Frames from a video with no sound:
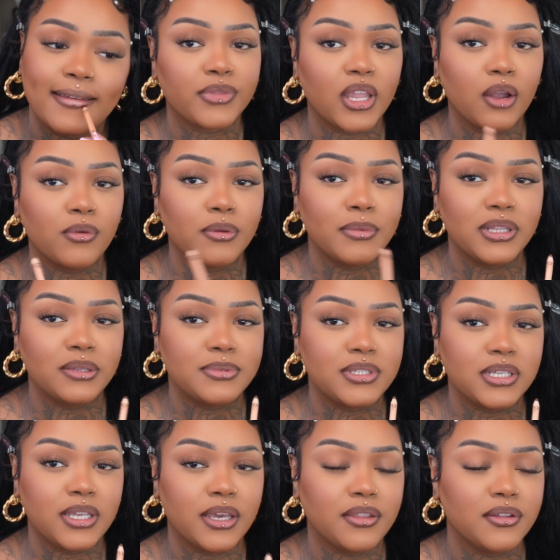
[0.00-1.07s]
I rub my lips
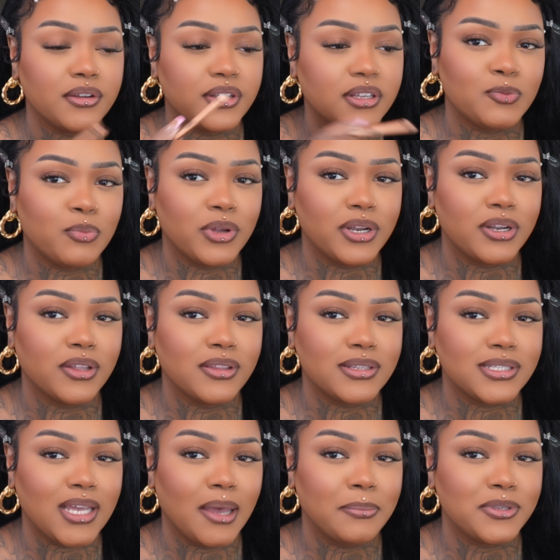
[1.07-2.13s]
together to spread it on the
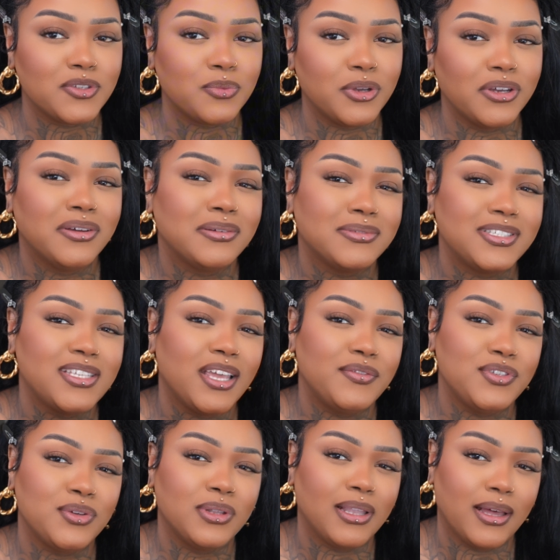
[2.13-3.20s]
top as well.
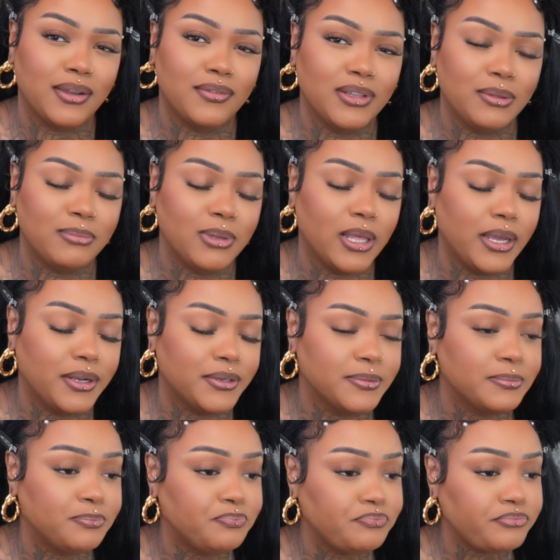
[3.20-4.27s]
Saves you a lot of lip liner.
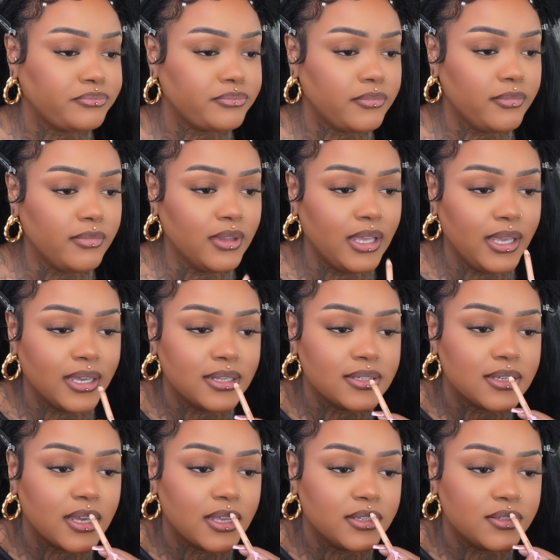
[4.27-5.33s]
And
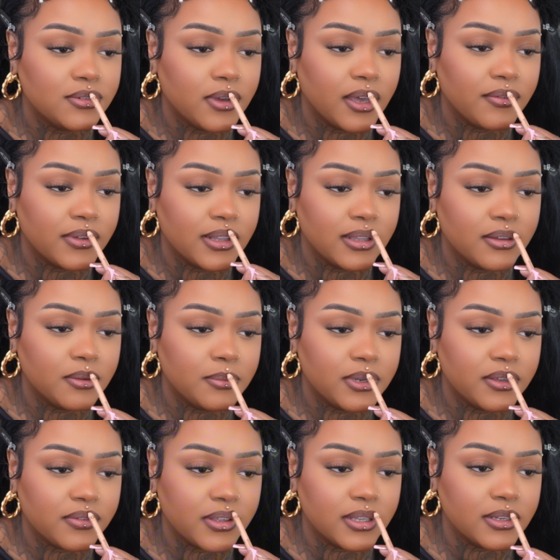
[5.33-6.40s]
I do have a little bit
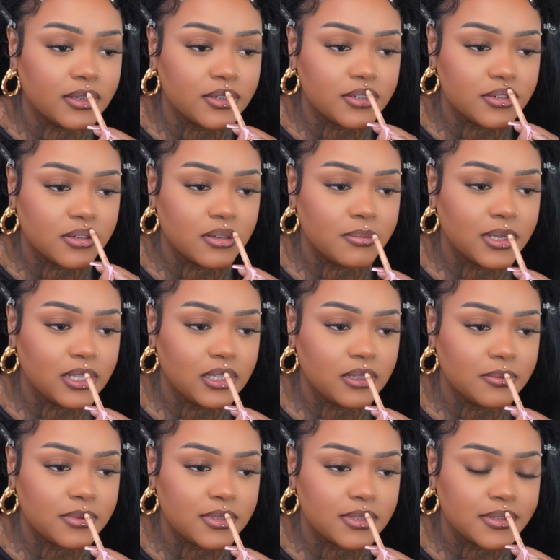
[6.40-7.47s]
of conditioner on my
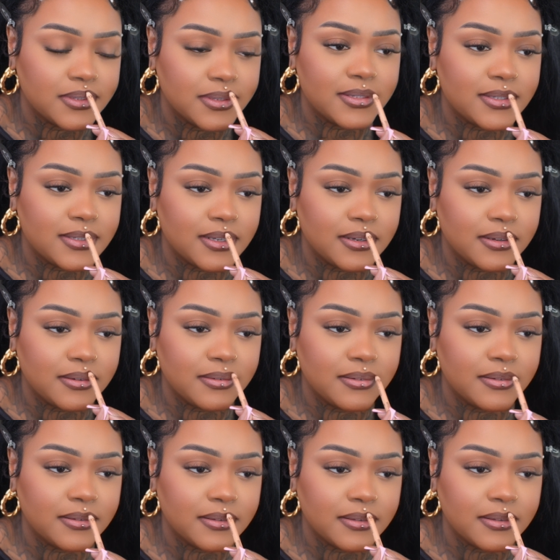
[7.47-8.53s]
lips, so
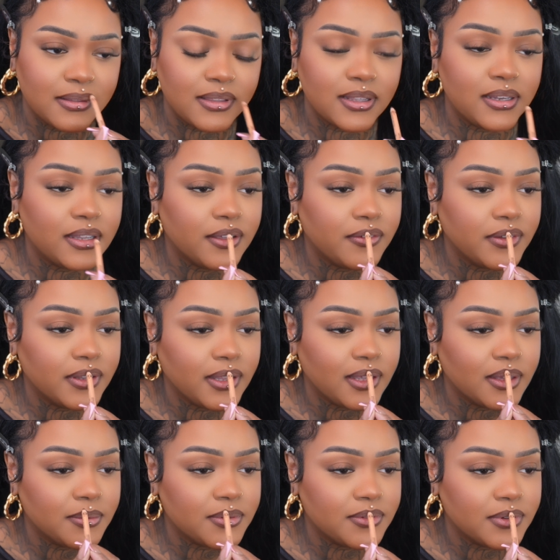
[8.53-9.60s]
that definitely
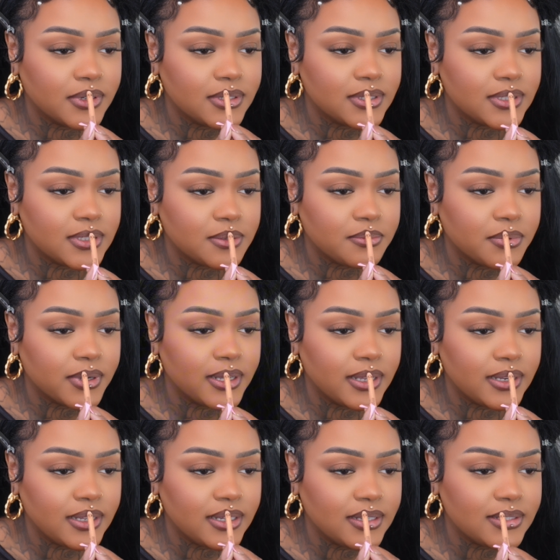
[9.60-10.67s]
helps for it to
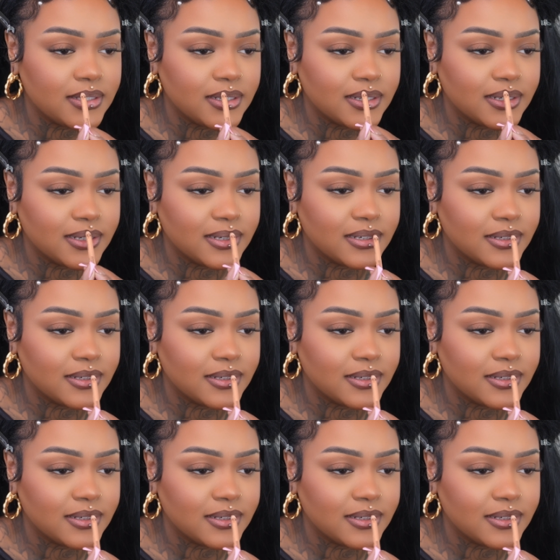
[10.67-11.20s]
spread easier.